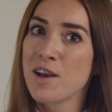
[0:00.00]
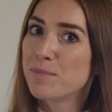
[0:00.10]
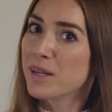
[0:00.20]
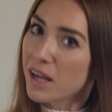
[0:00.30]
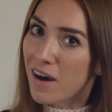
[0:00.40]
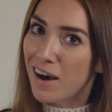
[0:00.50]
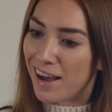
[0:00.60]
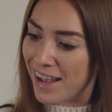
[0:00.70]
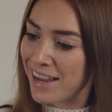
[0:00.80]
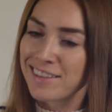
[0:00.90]
but
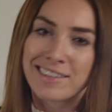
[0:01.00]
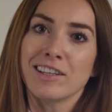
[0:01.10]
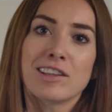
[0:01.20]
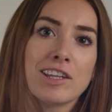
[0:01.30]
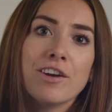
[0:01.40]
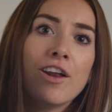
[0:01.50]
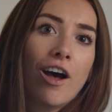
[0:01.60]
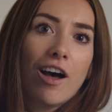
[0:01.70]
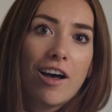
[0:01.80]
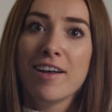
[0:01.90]
I
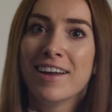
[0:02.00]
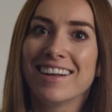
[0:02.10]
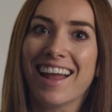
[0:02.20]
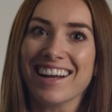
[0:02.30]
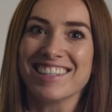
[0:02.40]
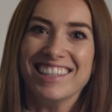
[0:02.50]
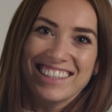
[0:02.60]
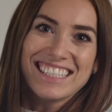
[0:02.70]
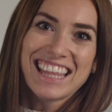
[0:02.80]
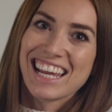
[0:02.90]
like to
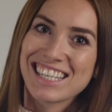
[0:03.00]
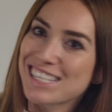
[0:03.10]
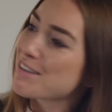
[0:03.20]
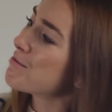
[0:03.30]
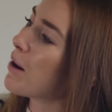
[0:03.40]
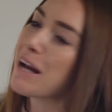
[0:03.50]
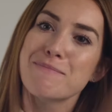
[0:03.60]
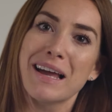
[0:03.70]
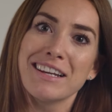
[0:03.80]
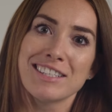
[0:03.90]
use this
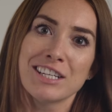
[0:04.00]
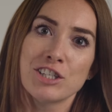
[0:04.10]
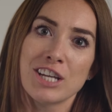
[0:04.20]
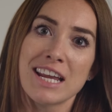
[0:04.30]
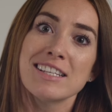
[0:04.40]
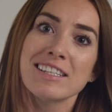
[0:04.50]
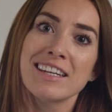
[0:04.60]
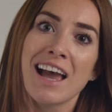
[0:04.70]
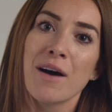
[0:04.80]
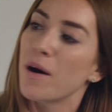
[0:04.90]
white balancing sheet.
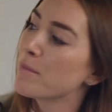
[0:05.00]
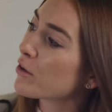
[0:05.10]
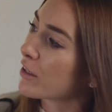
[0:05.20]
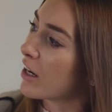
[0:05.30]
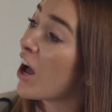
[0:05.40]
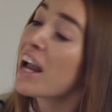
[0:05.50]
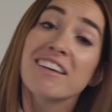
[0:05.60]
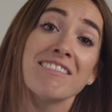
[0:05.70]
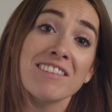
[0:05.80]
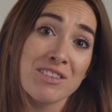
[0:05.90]
Now, I'm not going to lie,
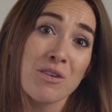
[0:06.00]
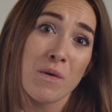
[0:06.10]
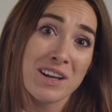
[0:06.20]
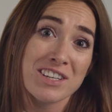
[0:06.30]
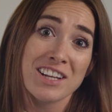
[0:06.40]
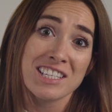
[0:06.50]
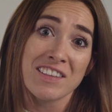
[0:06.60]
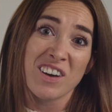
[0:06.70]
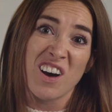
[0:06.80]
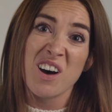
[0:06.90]
this got quite dirty
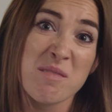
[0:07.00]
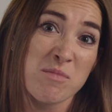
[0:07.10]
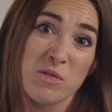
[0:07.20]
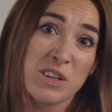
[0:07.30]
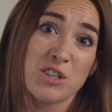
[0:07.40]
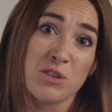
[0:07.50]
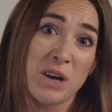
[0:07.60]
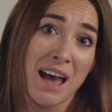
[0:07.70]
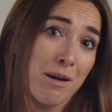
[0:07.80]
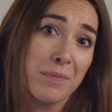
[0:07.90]
in the car. I'm not really sure
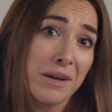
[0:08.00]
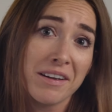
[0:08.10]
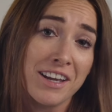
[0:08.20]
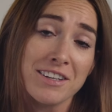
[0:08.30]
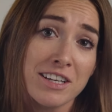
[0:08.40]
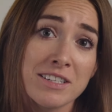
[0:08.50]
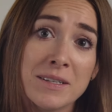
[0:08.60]
how, but it did.